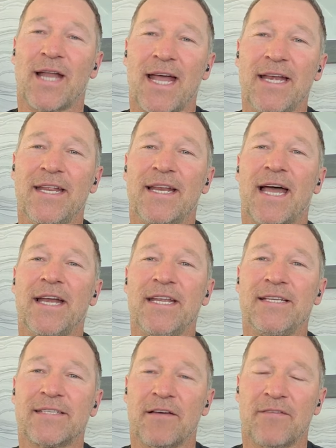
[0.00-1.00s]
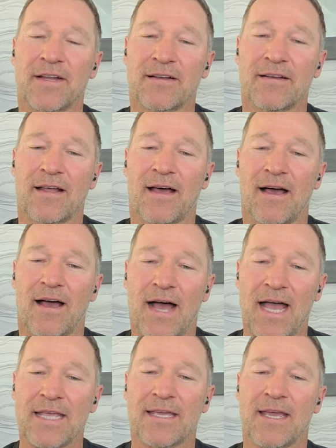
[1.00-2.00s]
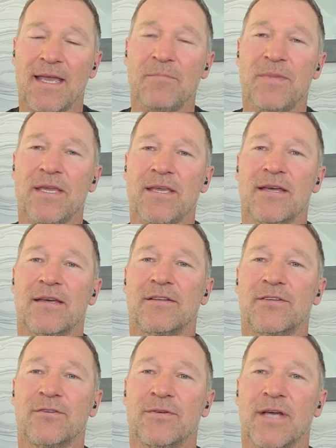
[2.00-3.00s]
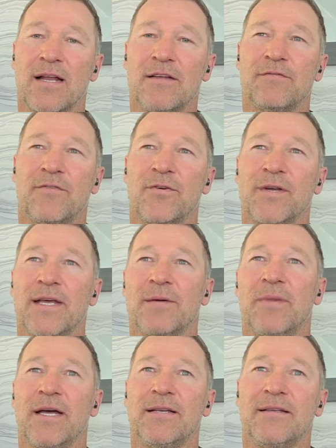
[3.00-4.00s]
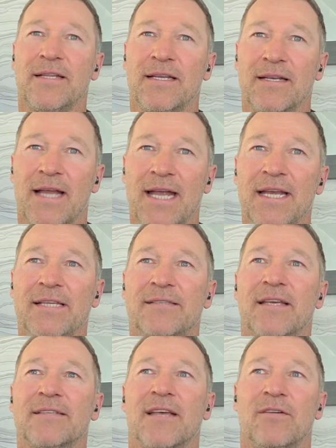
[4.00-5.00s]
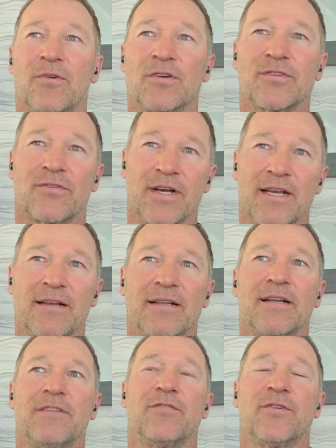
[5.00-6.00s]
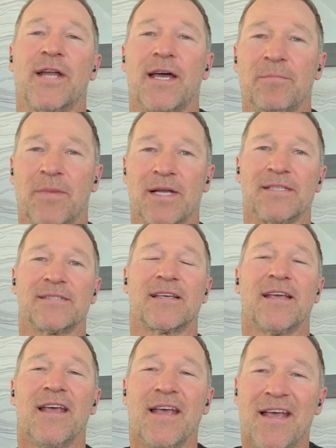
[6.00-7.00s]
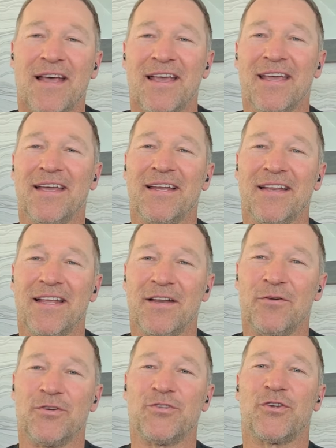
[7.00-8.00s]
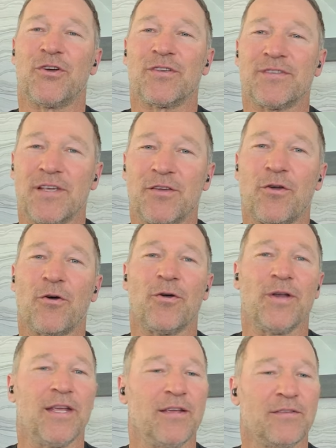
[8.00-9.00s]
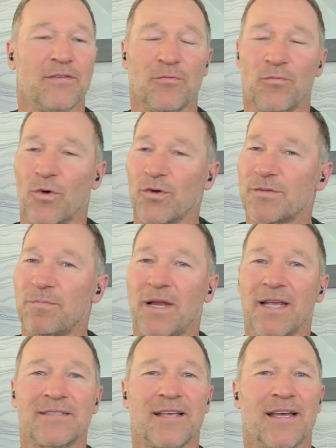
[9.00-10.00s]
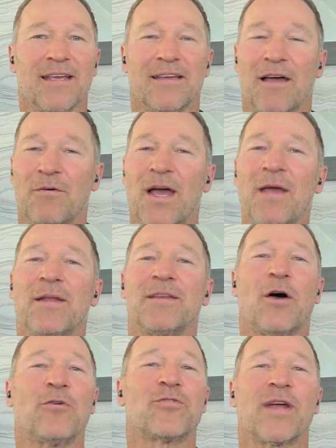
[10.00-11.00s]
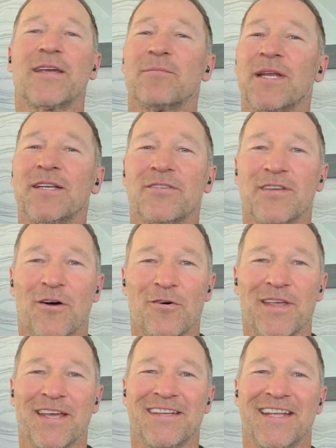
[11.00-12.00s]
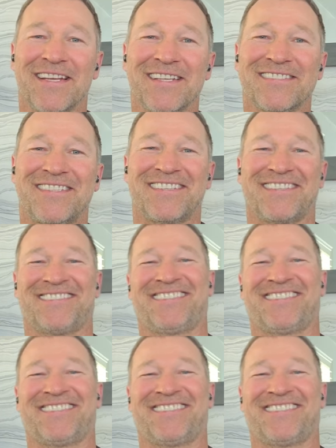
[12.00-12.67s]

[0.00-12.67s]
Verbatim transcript: So in 1997, I came here to California. But in 96, I was already literally for 9 months. In New Jersey, Kearny, the worst place. I don't recommend to go there, Dennis.